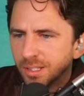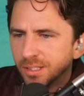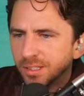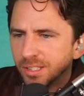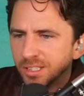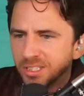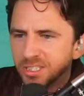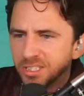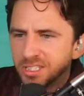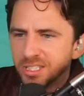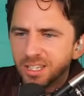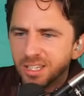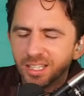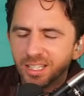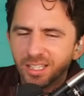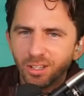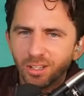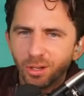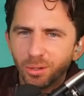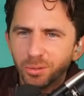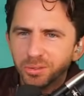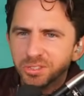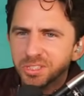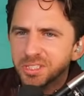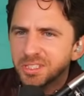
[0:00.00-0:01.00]
the, the
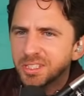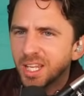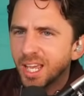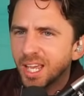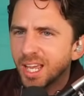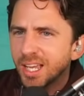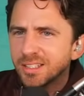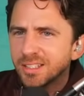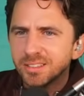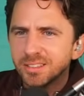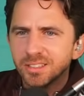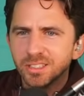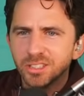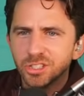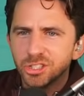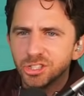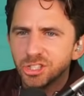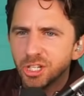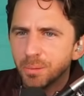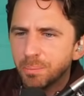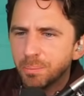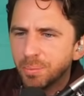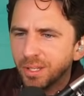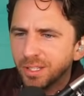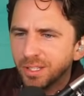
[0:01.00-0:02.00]
whole stands and
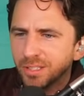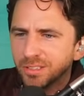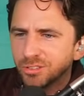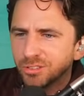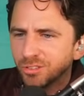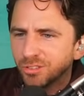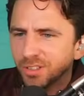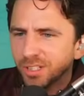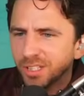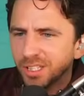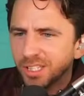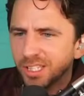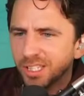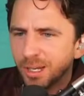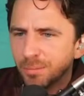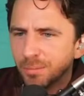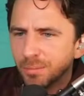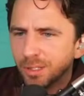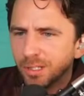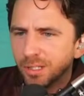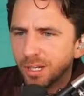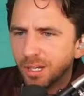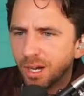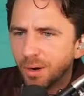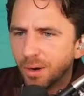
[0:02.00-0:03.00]
shippings really get
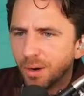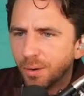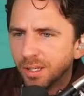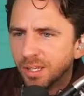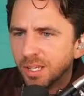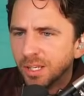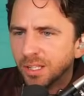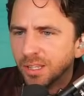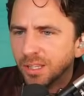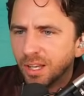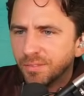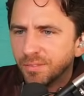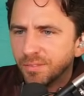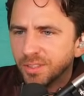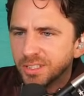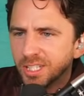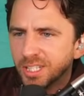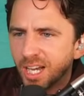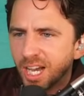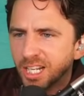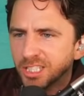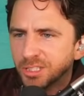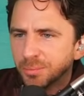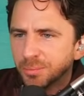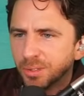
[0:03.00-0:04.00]
me going. Love
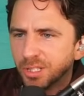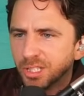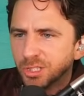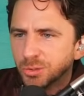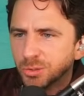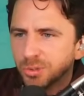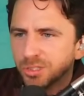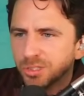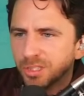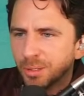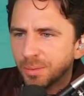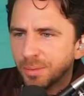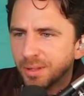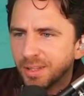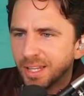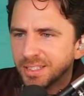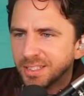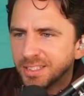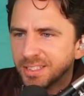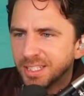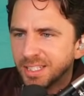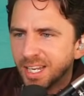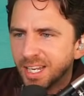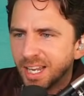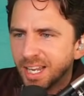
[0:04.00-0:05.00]
Natasha, but this was something that
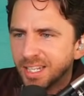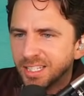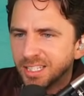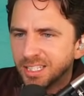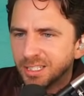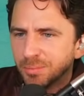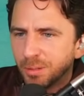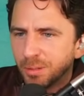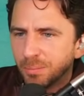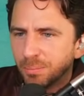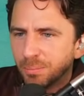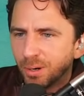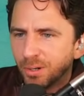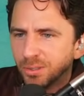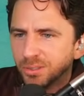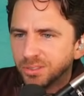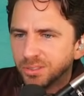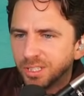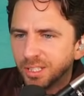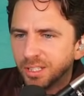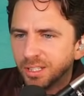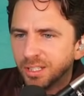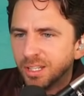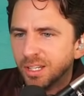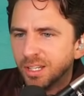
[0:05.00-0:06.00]
did not need to be
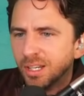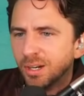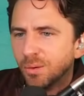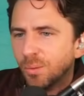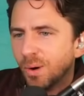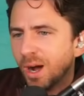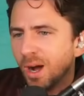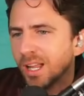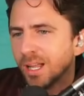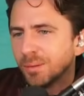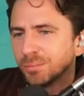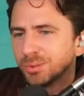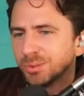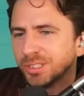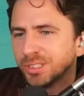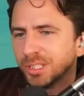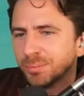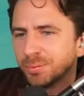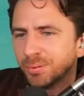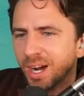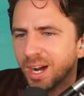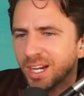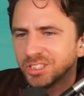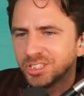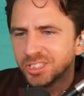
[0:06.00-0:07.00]
posted. Wow, I'm
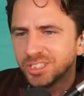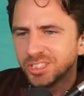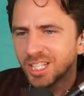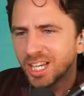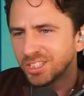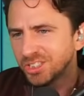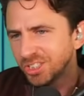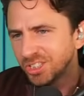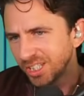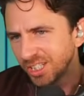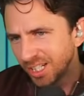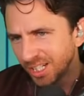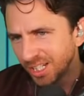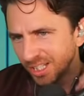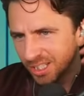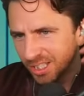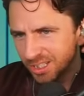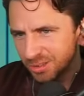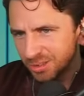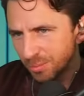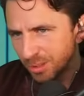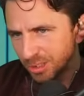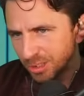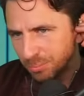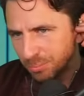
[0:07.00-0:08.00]
surprised she's actually getting
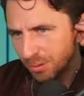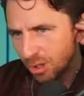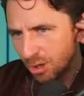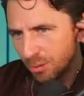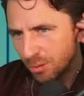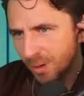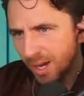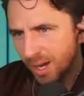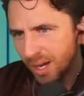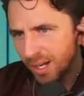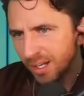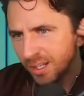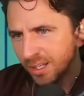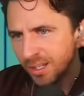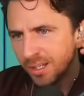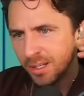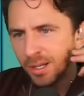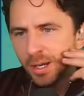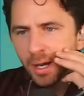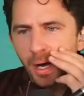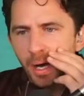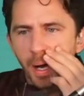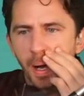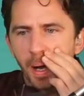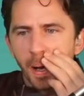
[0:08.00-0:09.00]
this much blowback.
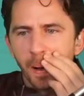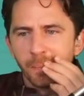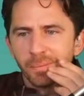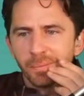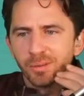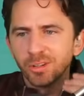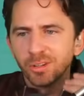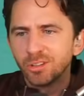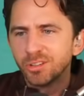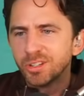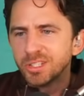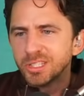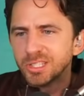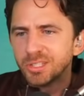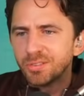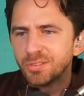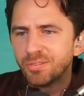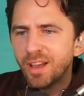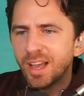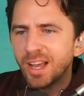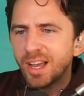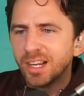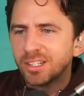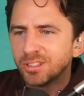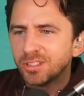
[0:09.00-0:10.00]
Um, cringe
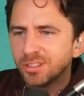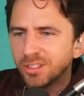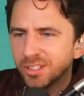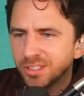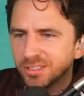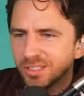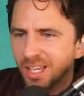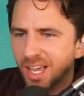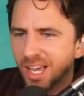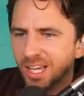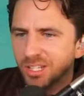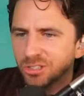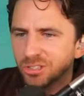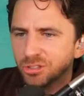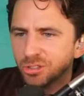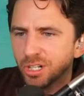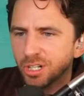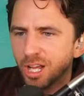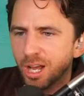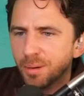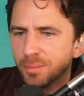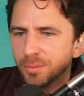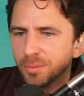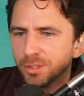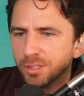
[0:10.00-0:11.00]
factor is
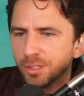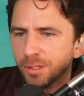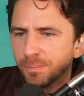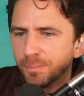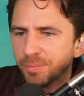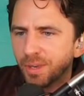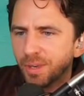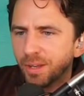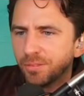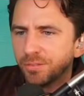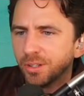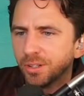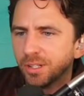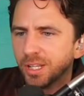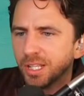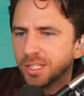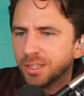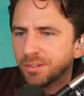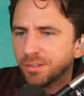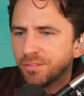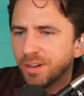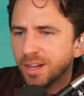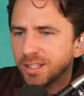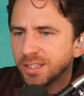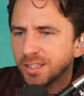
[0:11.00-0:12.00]
astronomical. I feel like
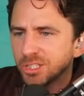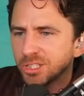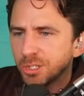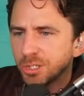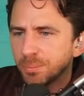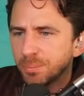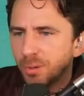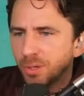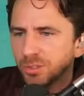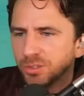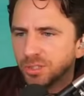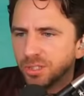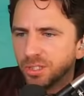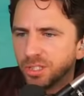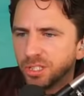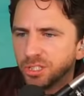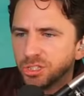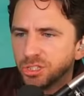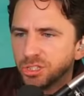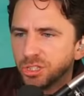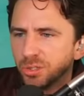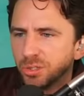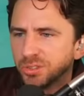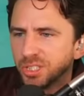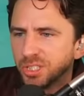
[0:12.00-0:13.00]
the fact that she posted this
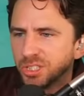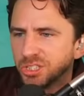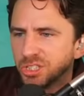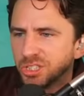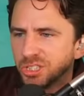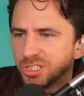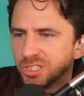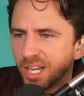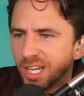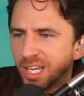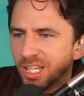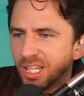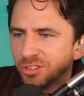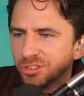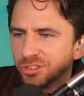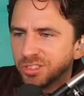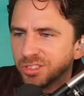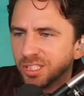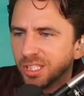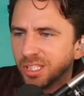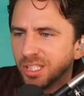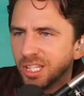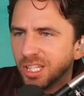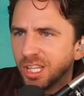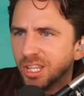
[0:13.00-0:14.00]
shows that she's not
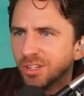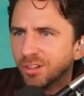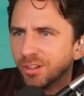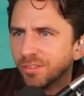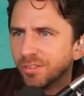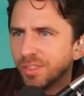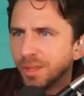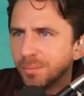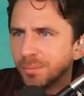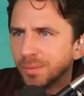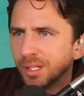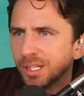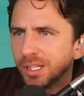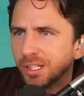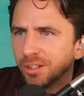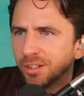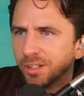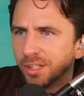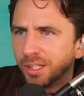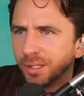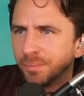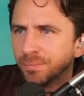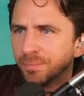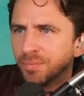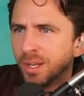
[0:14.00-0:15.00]
interested in either of them,
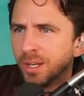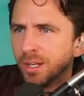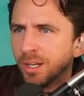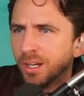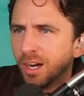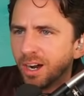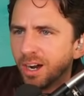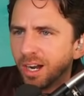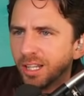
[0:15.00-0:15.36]
clearly. All